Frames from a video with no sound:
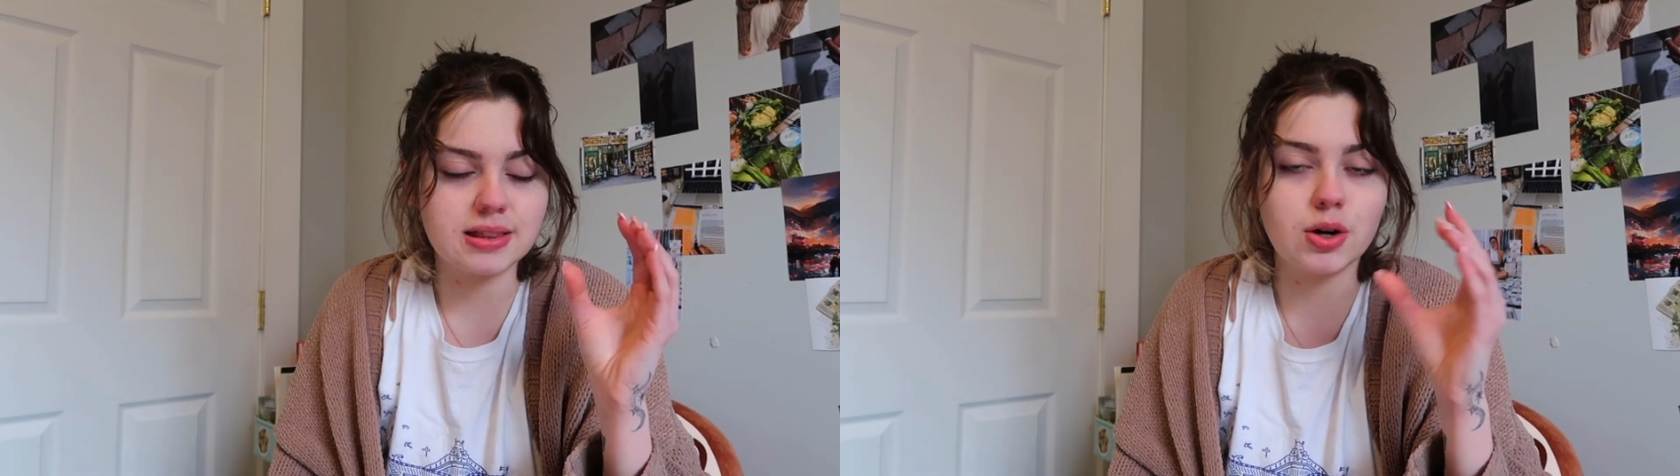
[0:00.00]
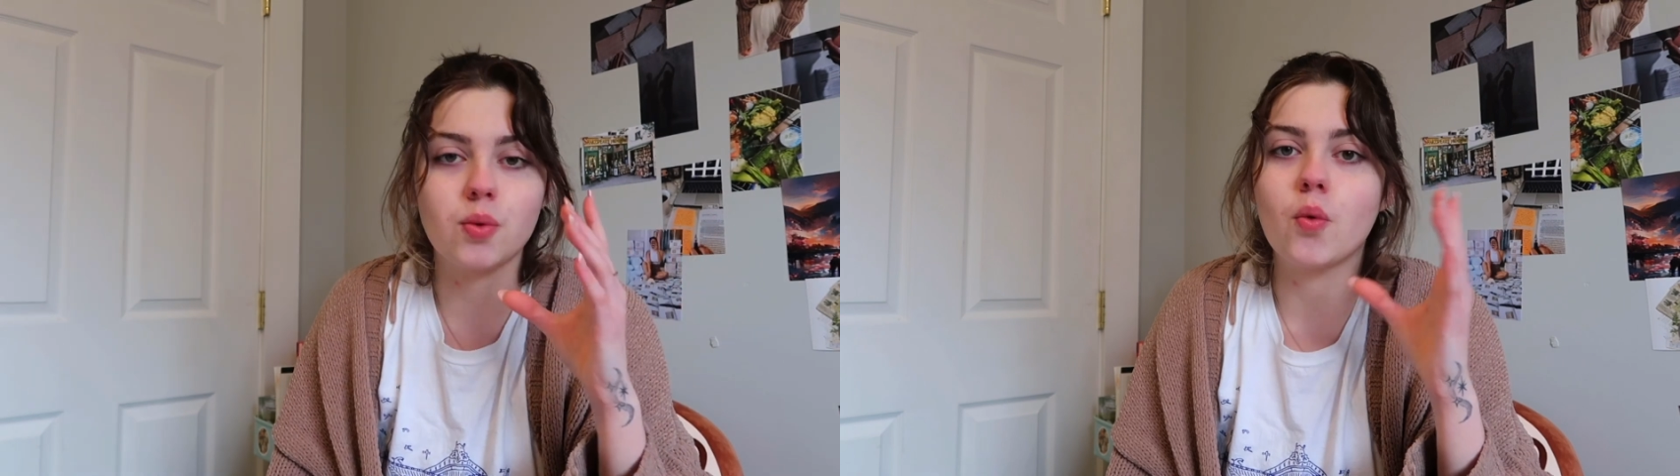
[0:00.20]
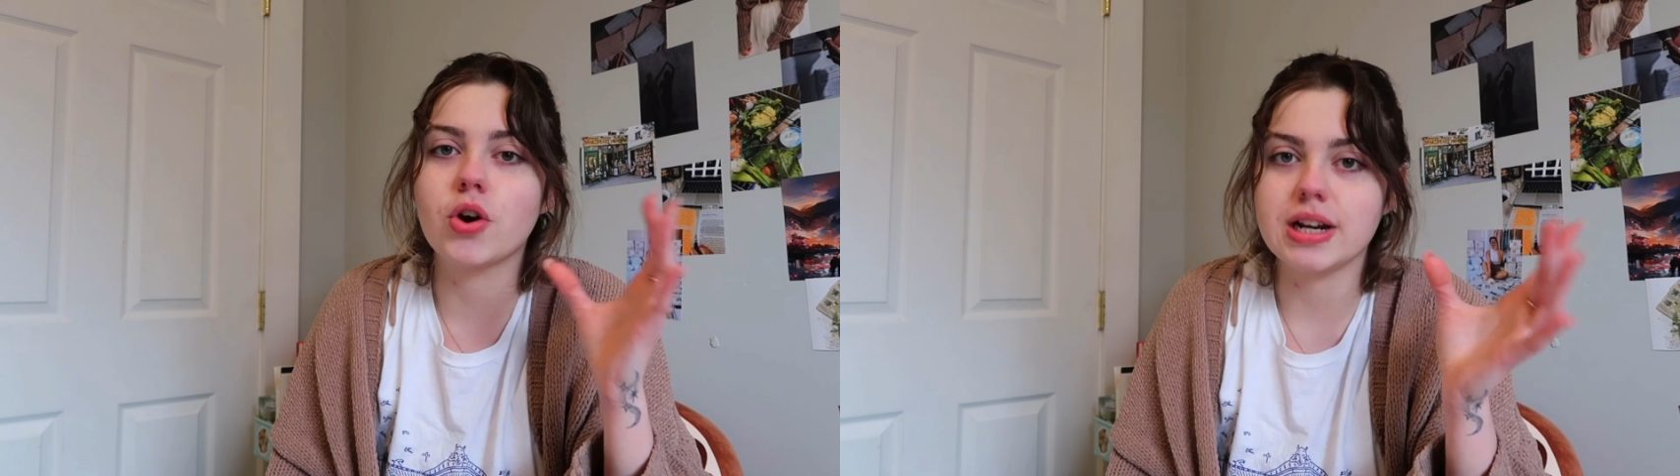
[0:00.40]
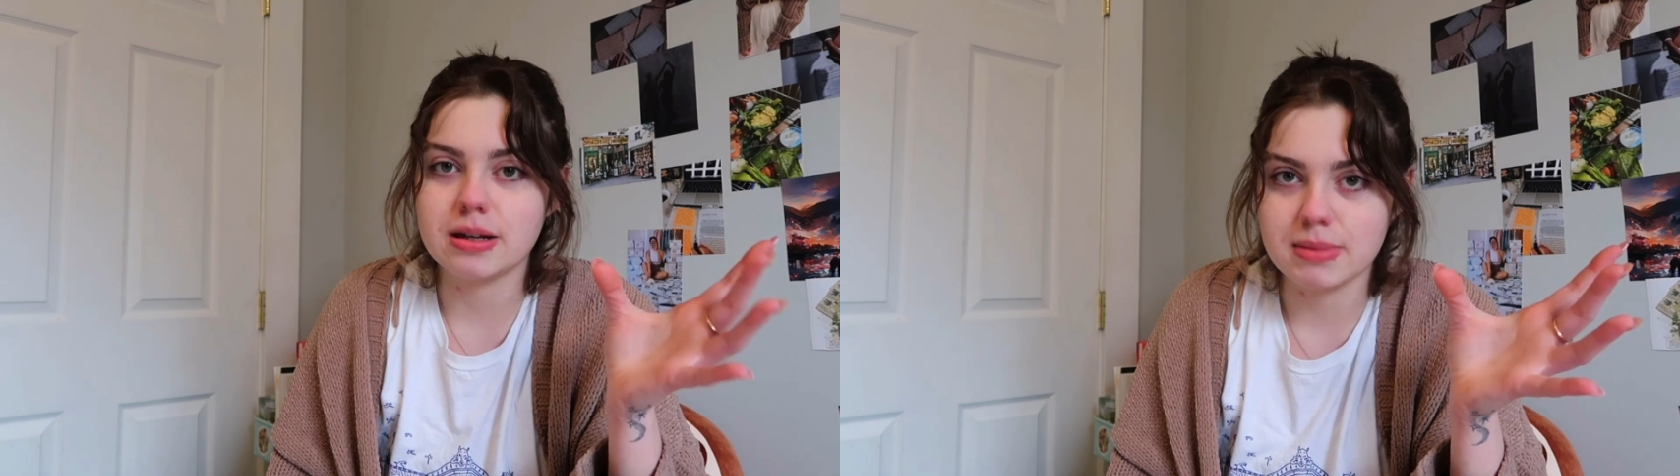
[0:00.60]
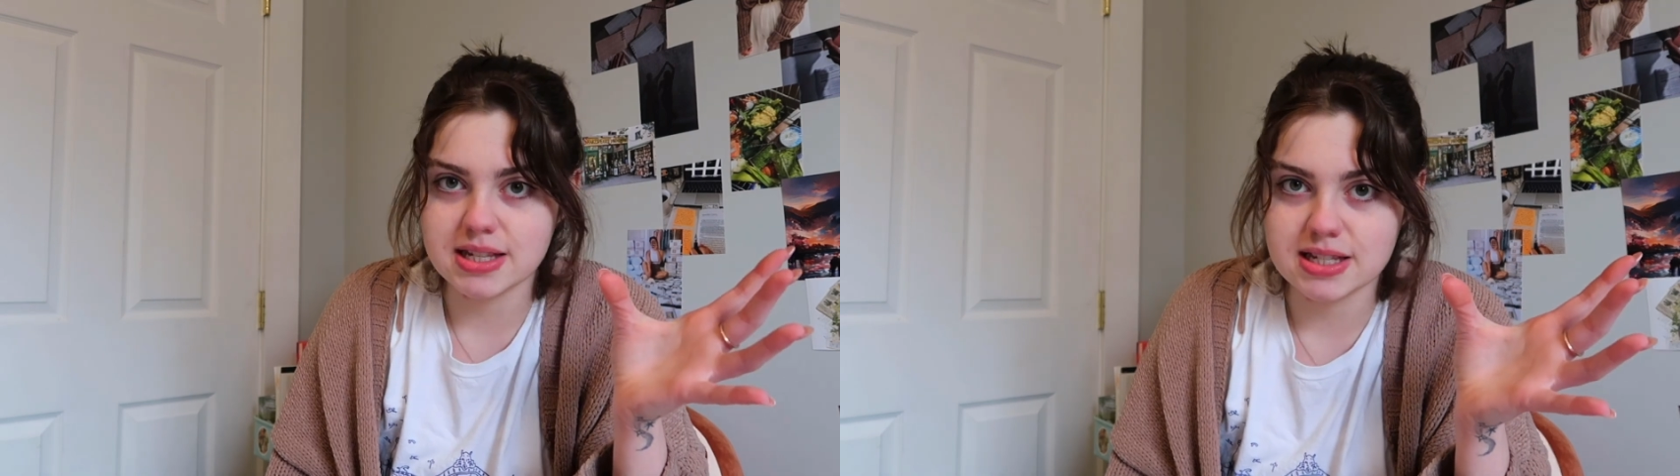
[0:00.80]
their
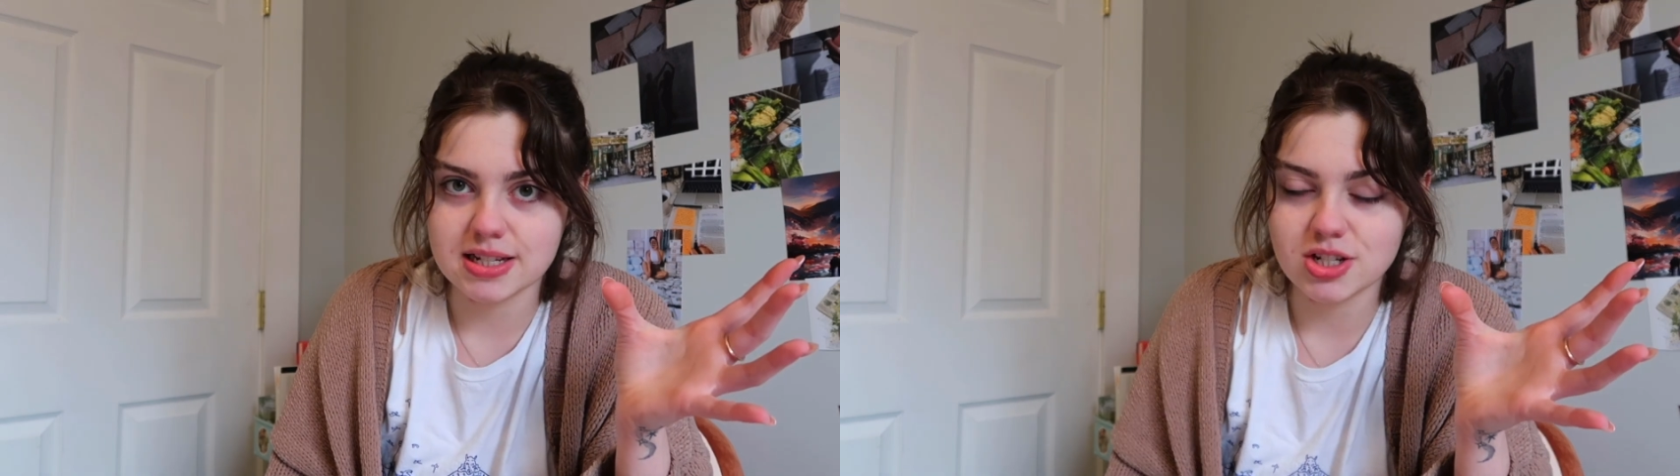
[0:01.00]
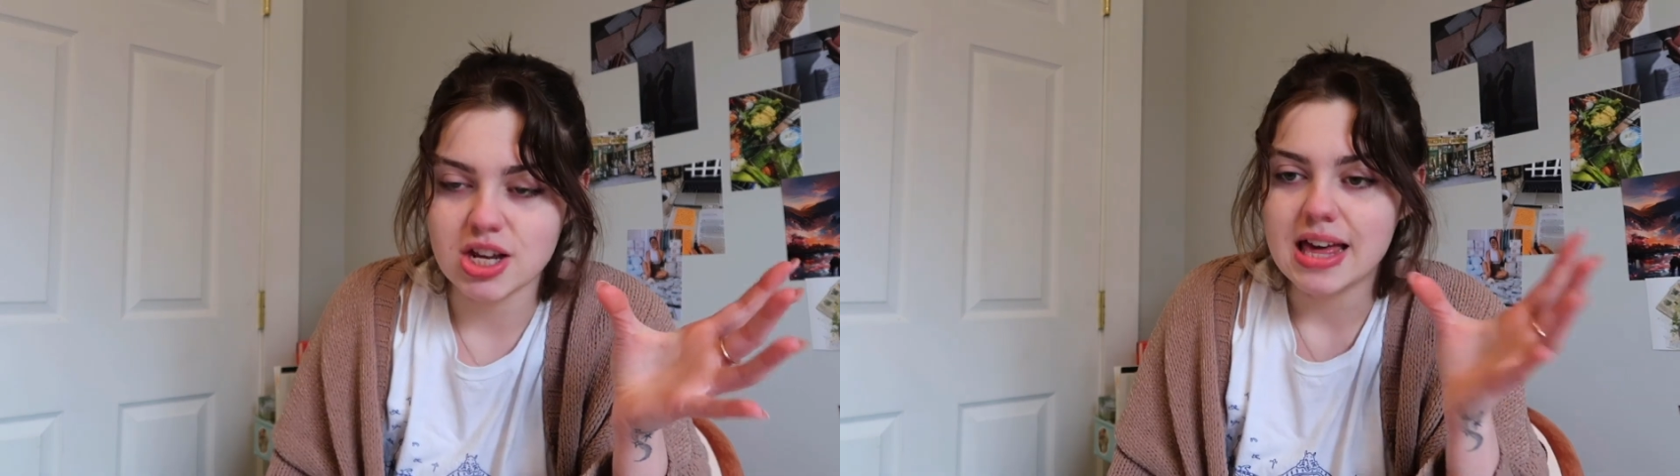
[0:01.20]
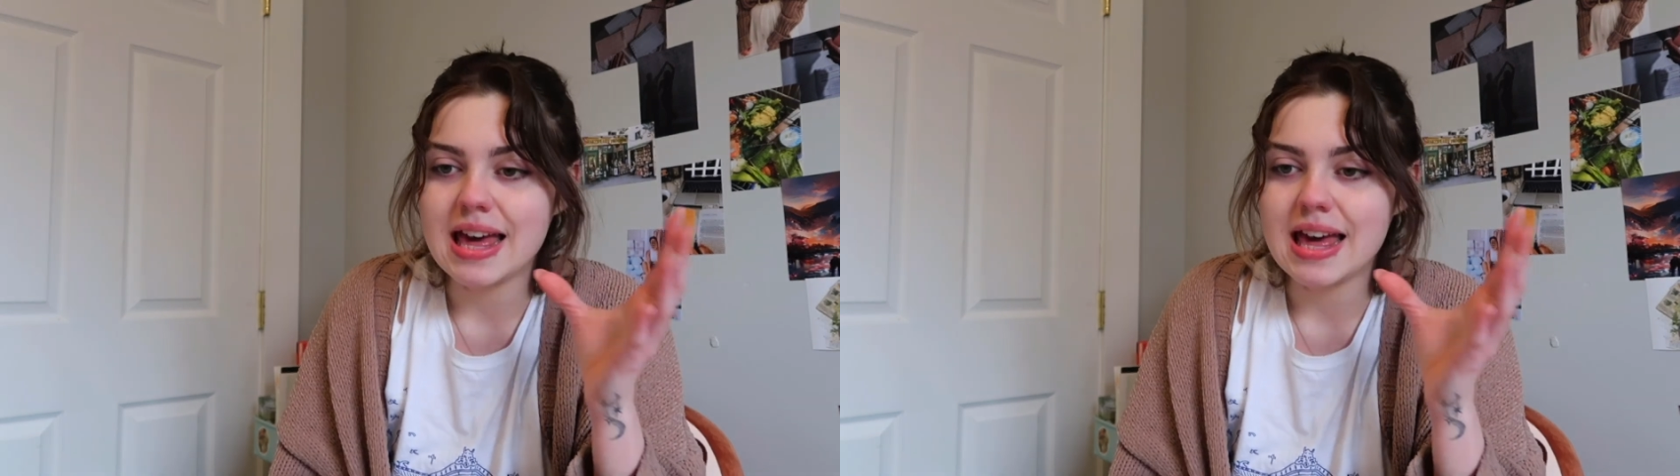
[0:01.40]
warning message.